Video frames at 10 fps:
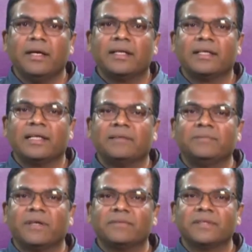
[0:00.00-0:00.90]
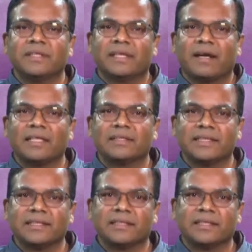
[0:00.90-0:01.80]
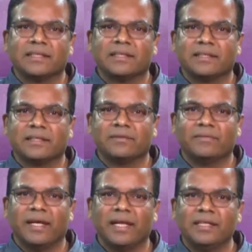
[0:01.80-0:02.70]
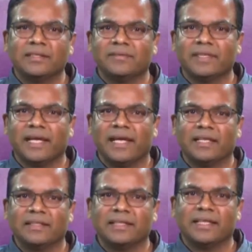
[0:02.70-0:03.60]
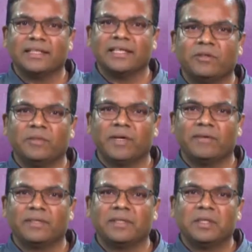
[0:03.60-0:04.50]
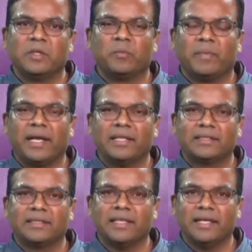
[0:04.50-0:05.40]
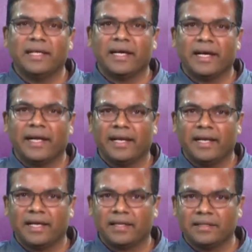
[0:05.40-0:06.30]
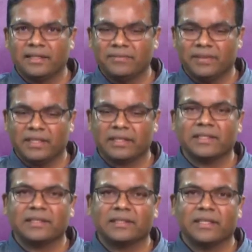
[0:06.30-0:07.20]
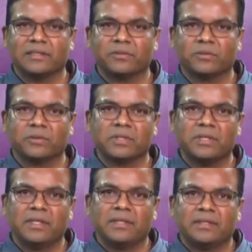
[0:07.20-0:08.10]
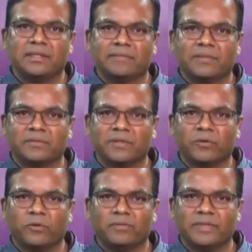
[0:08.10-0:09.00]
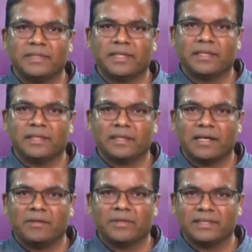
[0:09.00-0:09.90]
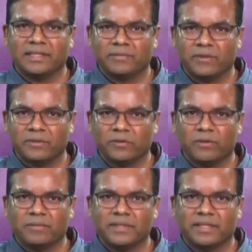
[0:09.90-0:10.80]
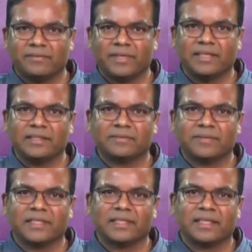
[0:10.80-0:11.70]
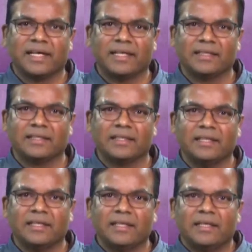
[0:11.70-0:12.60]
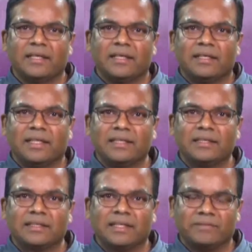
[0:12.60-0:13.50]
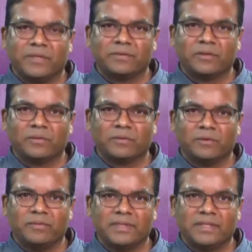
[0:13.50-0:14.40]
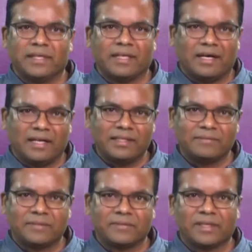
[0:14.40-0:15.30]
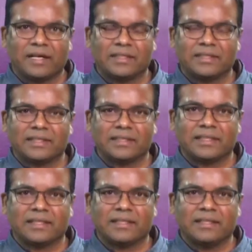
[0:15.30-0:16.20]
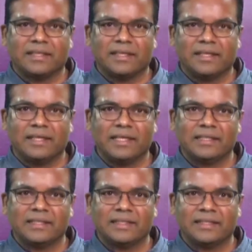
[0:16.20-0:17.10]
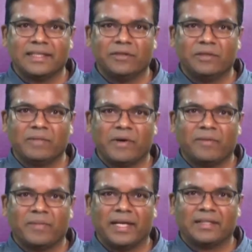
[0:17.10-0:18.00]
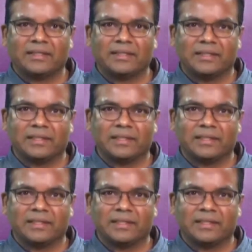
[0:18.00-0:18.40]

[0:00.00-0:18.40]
The absorption cross section varies with energy as the power minus 3, and this figure essentially shows this absorption coefficient. How does the absorption coefficient varies with energy? This absorption coefficient or the absorption cross section decreases as e to the power minus